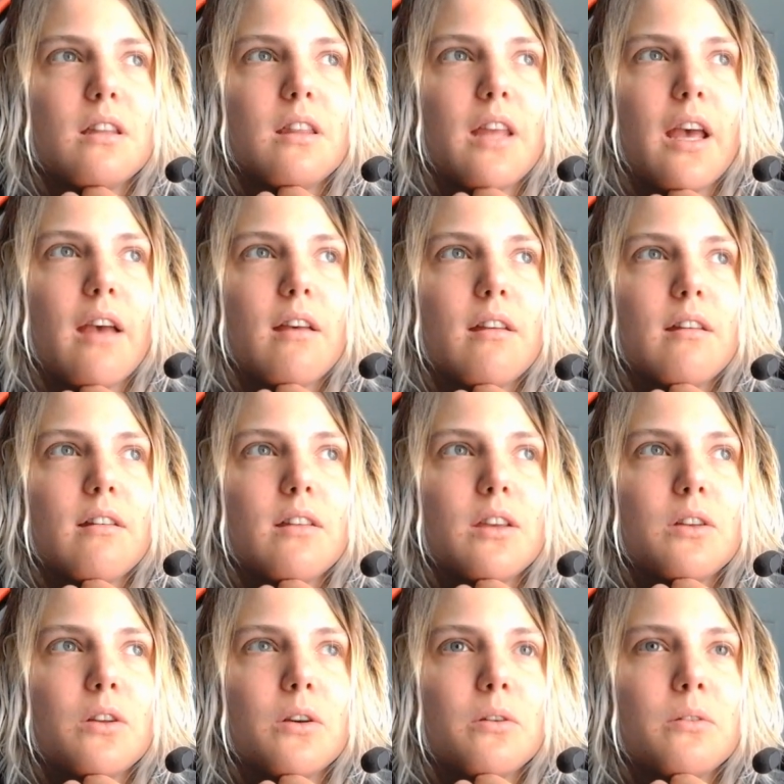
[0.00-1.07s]
that, you
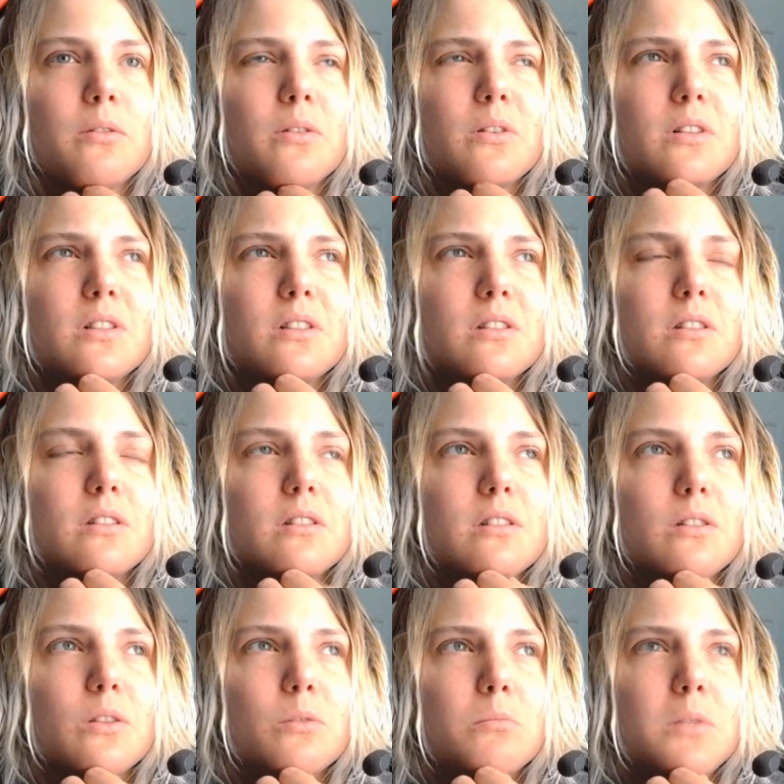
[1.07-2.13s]
know, or just
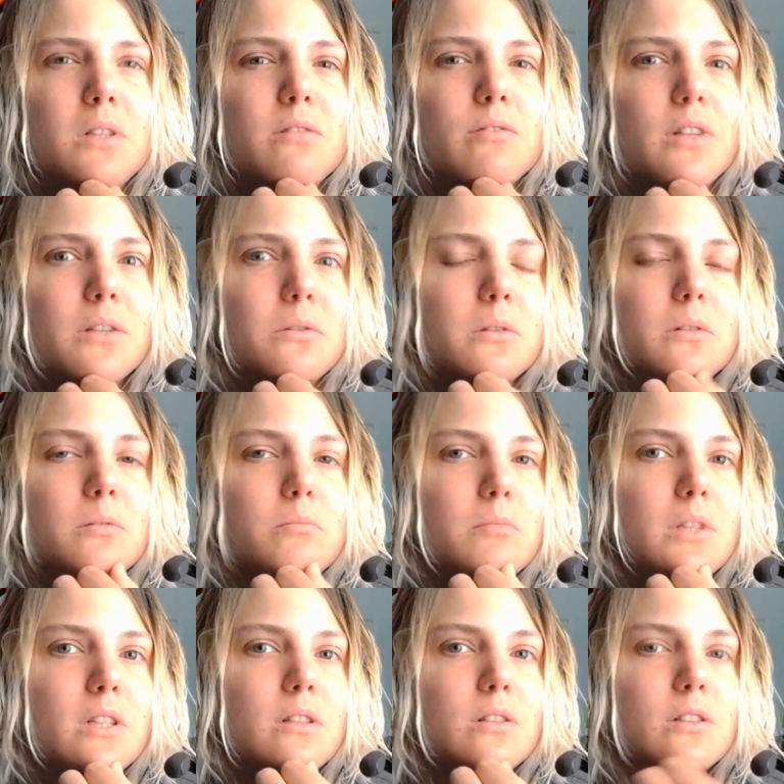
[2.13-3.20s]
don't be friends with
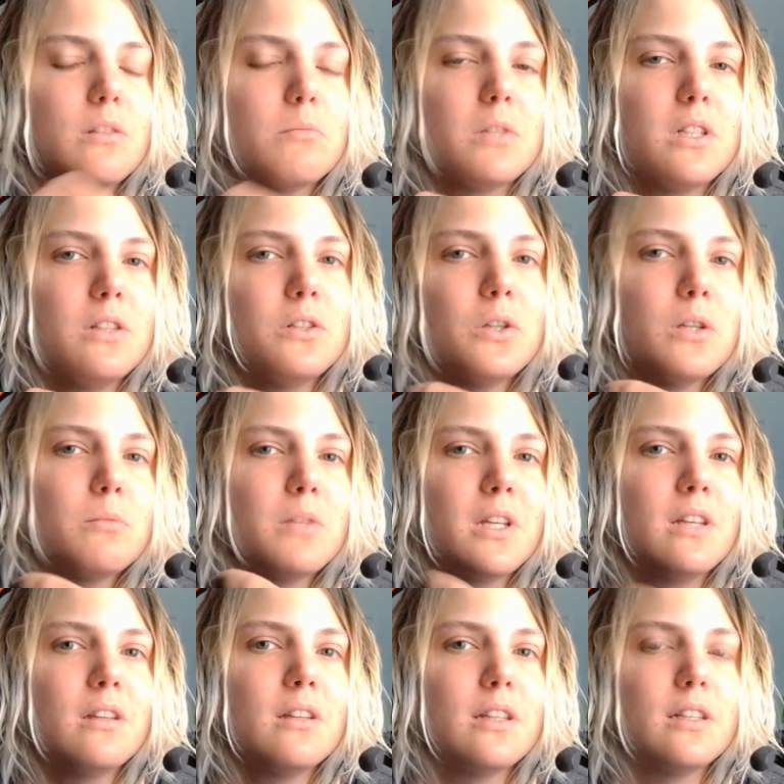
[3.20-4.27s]
me or something, you know what I'm
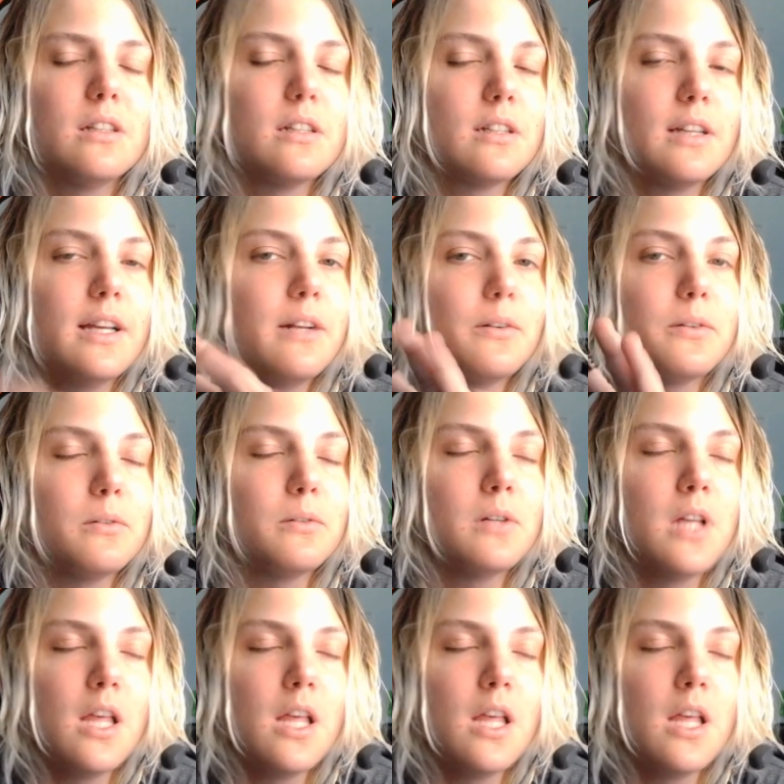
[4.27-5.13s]
saying? Like, I don't know.